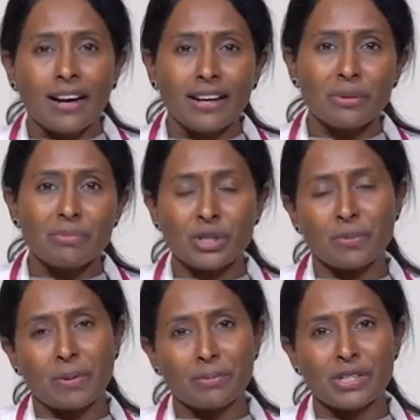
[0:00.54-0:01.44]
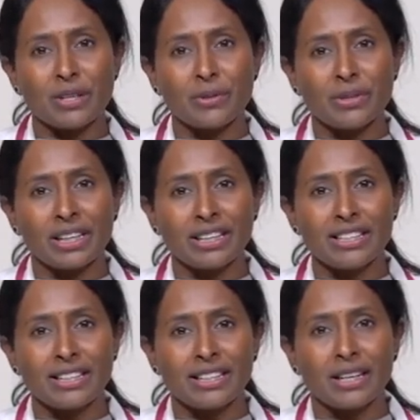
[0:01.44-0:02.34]
Hi, I'm Dr Padmaja
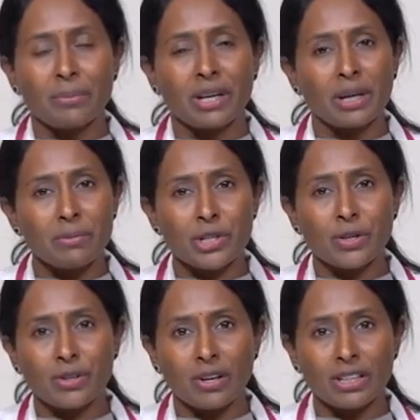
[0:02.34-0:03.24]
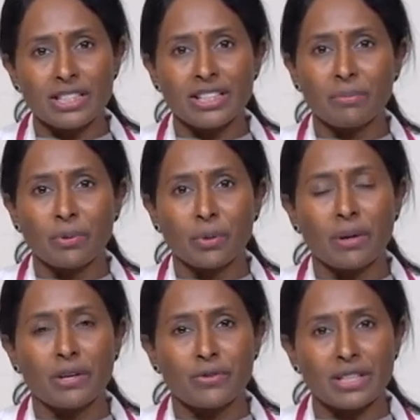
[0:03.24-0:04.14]
Lokireddy. I'm a Haemato Oncology and Bone
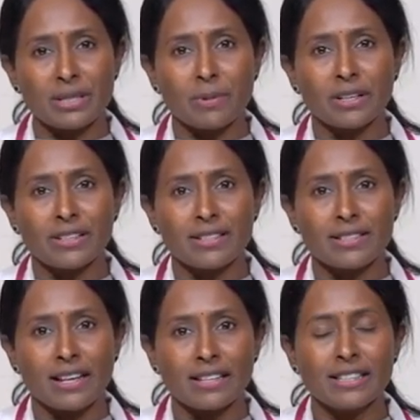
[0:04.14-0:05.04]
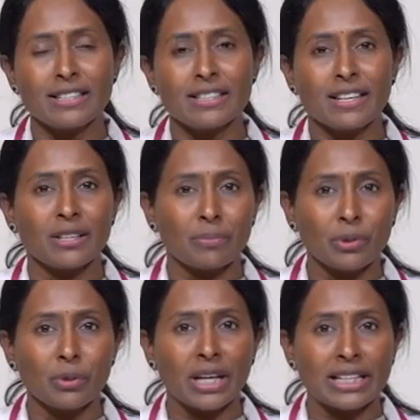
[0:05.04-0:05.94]
Marrow Transplant Consultant at
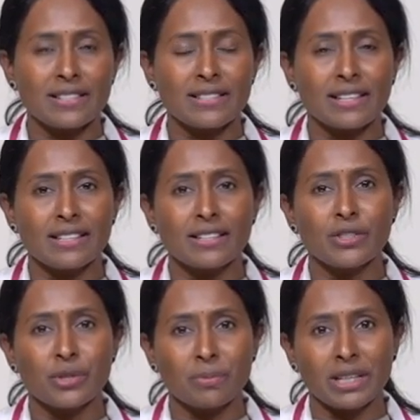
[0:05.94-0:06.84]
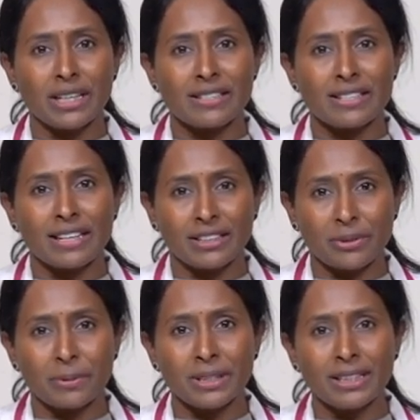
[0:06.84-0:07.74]
Apollo Cancer Center, Jubilee Hills,
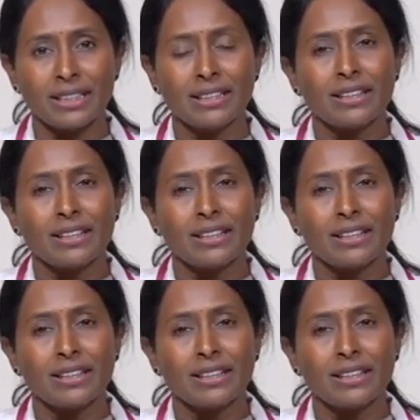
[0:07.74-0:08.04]
Hyderabad.